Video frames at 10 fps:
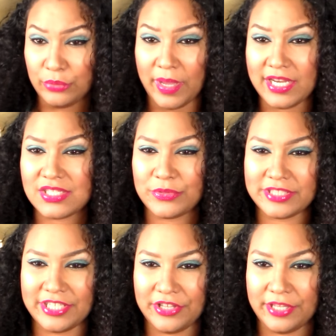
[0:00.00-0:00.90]
You might as
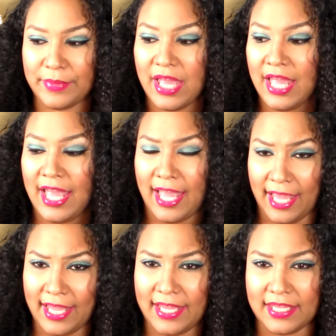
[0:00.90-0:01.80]
well tell them,
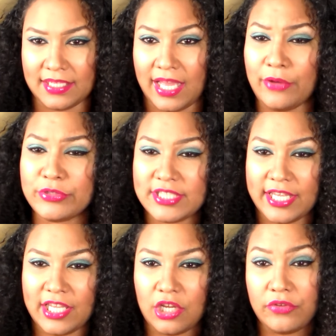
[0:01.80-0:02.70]
"Hey, I will
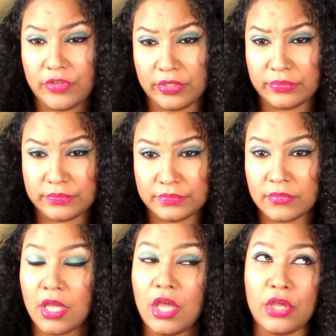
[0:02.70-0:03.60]
take care of you."
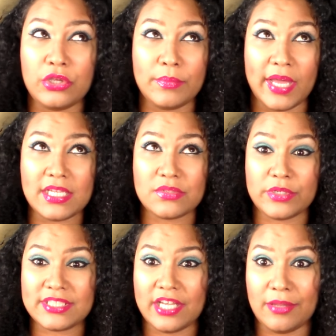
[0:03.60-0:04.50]
You might as
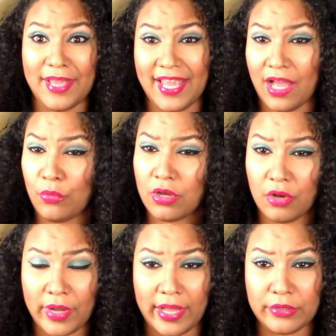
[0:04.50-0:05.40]
well tell them, "Hey, I will
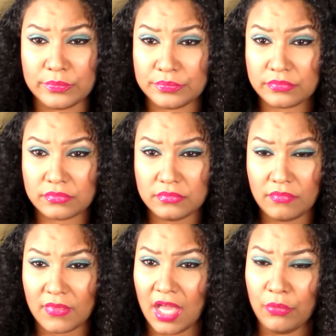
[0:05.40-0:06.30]
go out
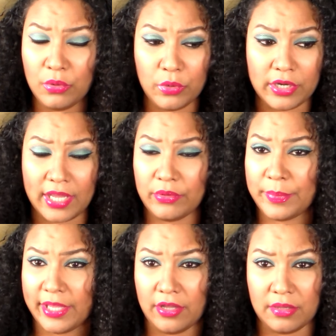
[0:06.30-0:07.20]
I will work, I
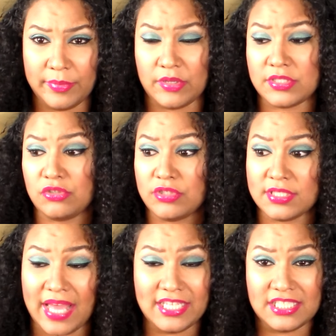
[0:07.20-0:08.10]
will pay all the bills. You
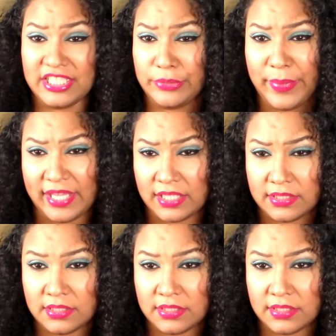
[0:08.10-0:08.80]
just I just need a man.